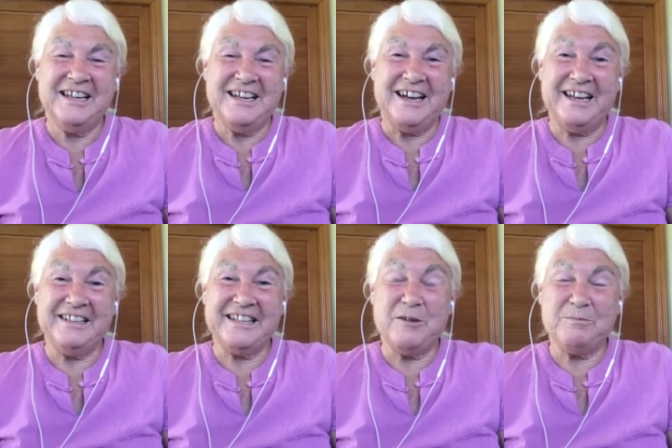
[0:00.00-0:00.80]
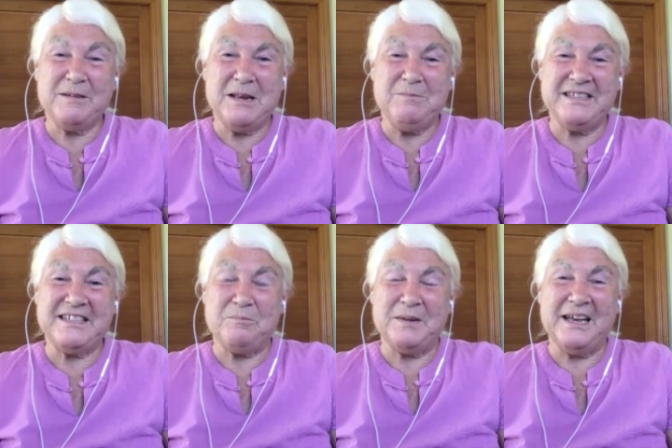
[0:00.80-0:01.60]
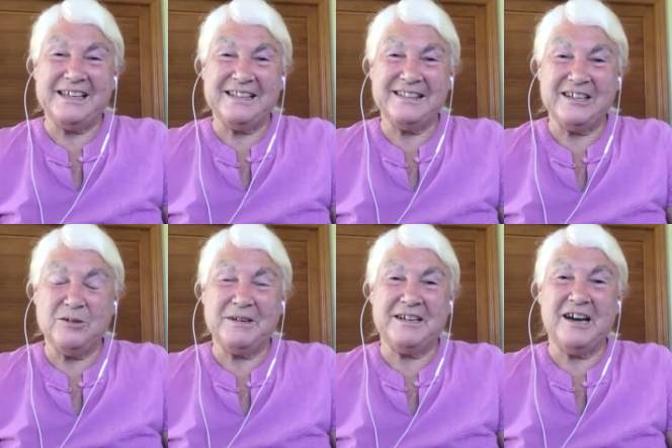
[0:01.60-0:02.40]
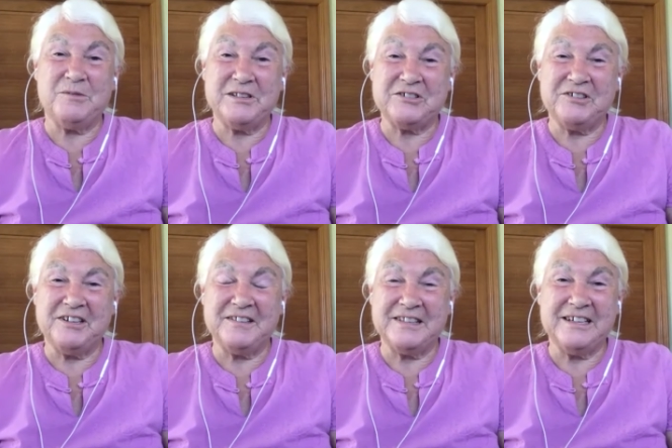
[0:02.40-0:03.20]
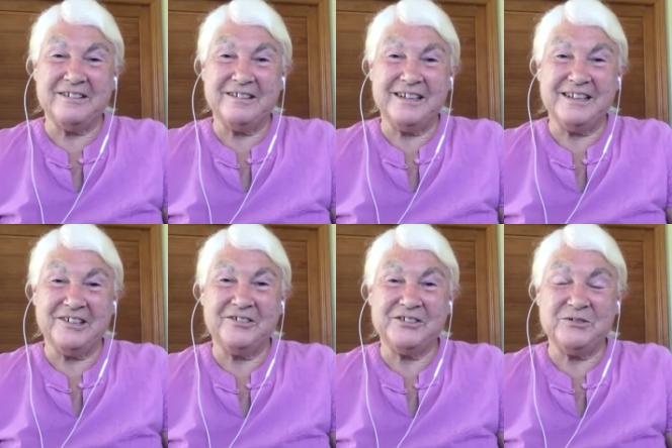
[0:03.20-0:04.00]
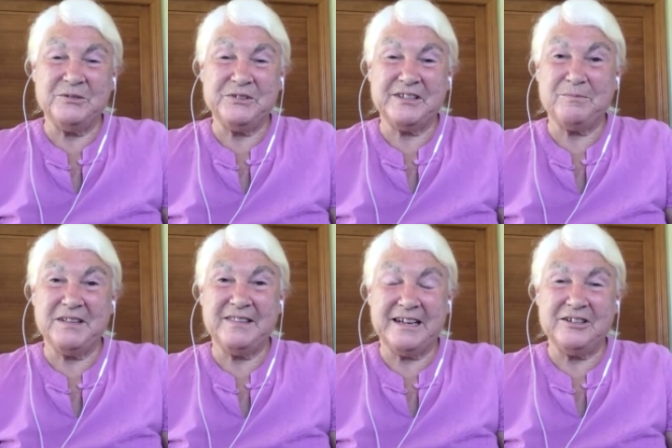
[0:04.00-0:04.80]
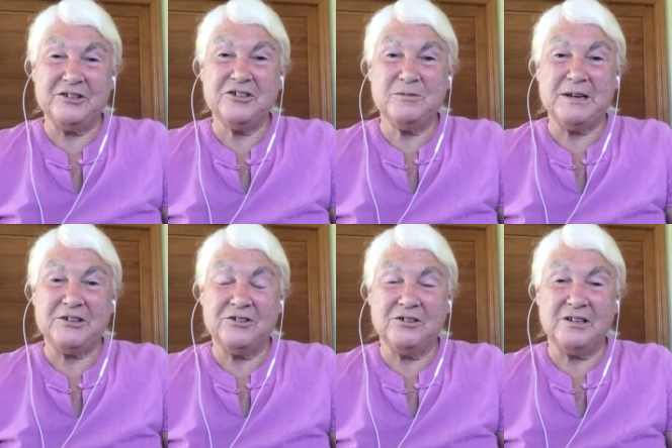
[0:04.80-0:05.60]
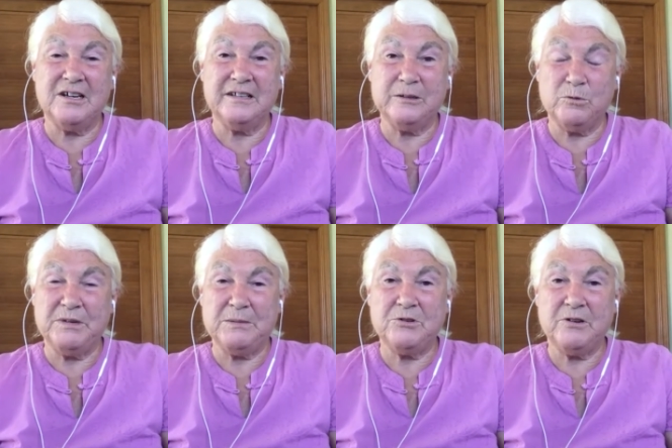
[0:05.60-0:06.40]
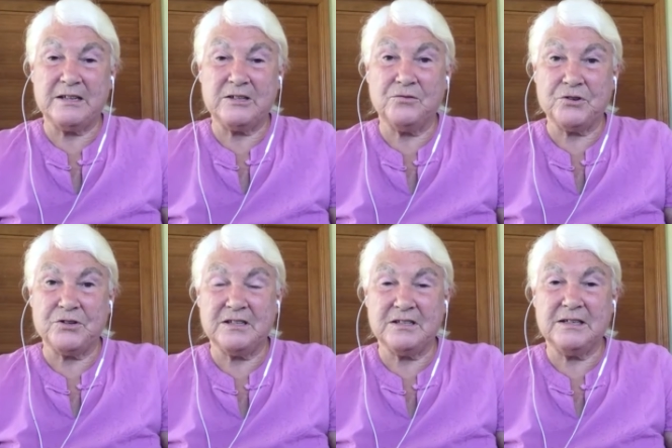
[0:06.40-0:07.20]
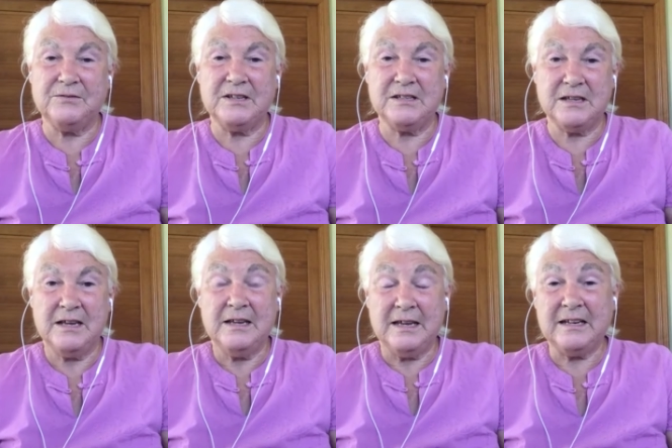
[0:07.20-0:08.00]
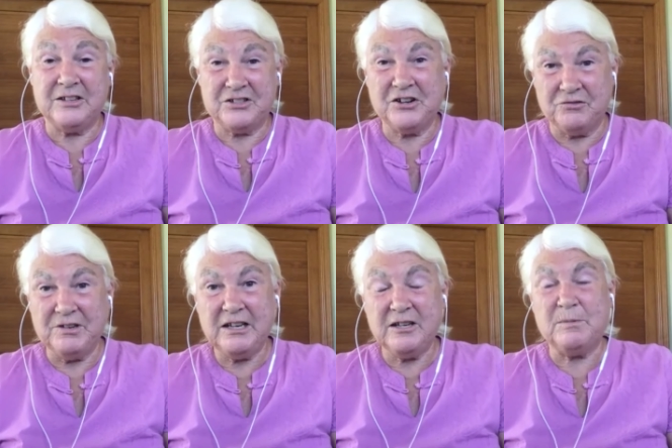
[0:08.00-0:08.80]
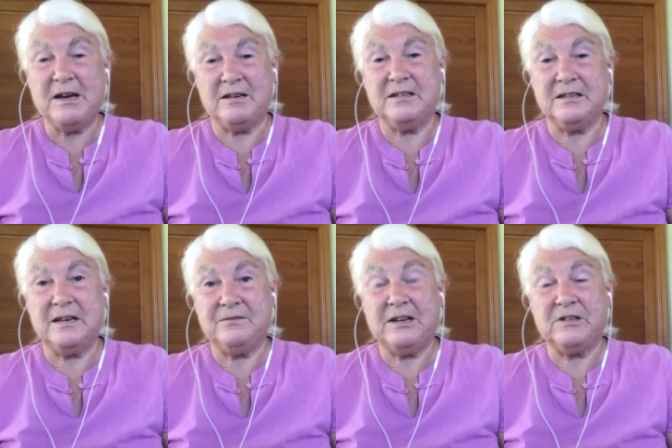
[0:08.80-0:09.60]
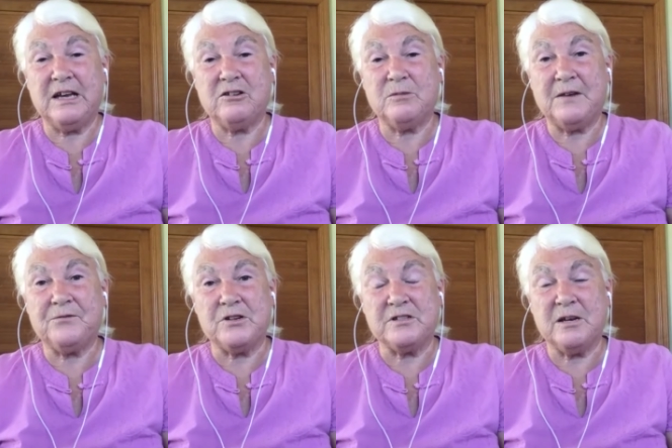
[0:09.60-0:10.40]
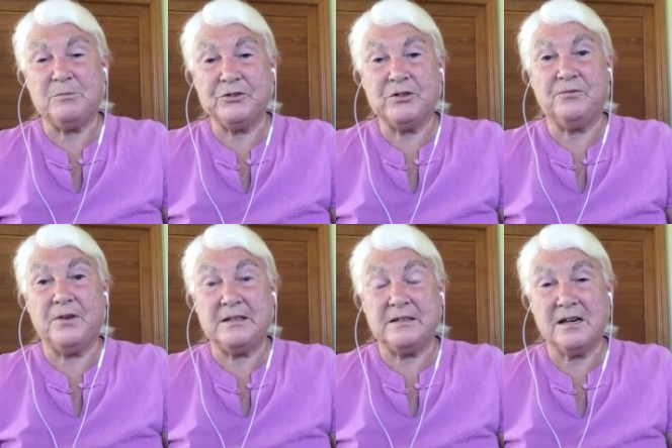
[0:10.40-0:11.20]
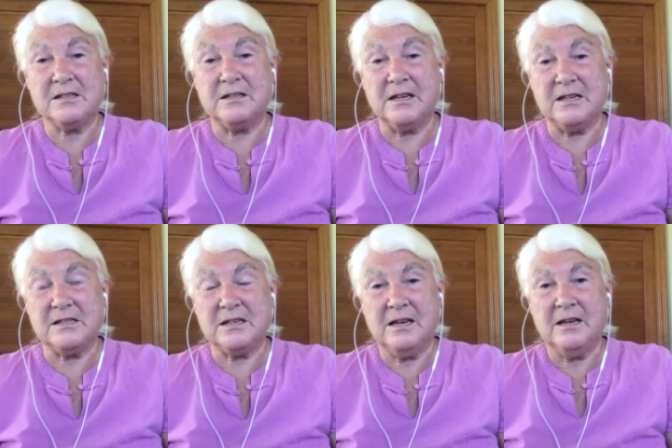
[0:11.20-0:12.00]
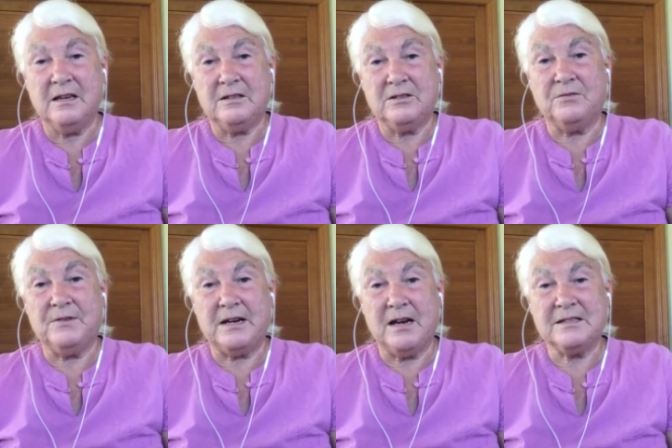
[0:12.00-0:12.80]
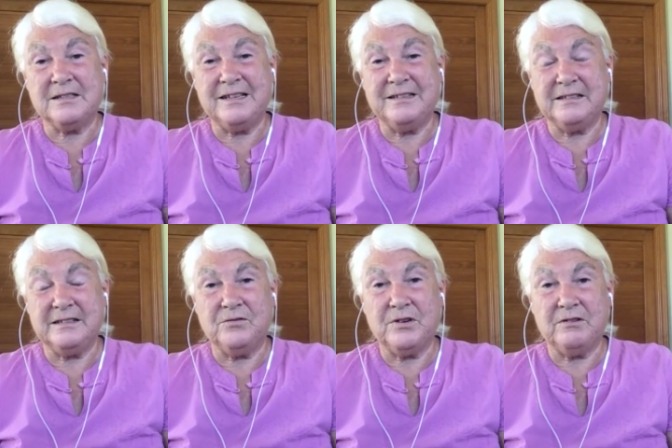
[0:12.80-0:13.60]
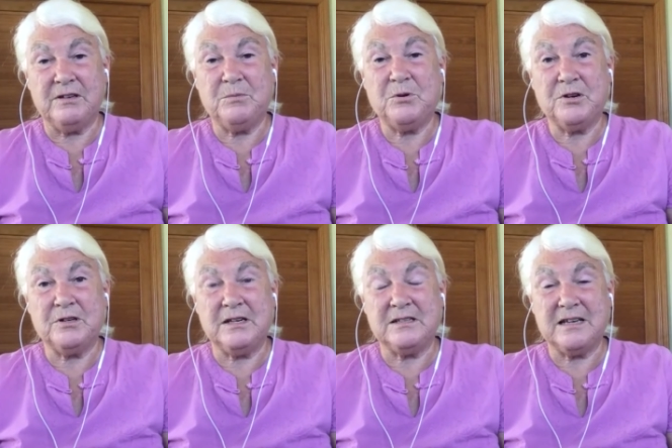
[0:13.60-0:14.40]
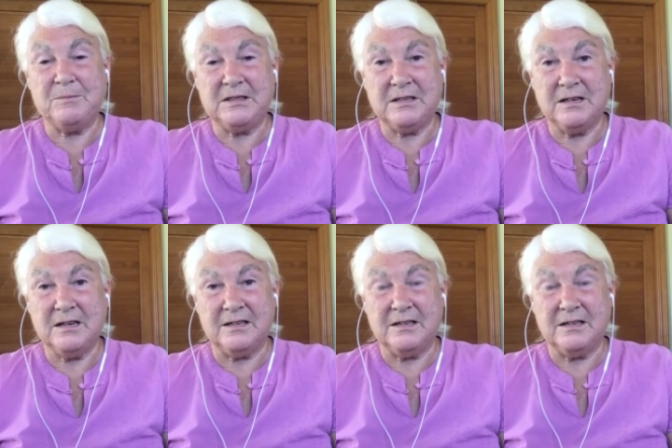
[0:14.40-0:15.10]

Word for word: I, that made me step back and think, oh my God, what's going on there? You know, so it was something that I learned about early on. There were people who had sulfur sensitivities. And I started reading about it. And I found out about, for example, sulfite oxidase. Sulfite oxidase is a very important enzyme in the gut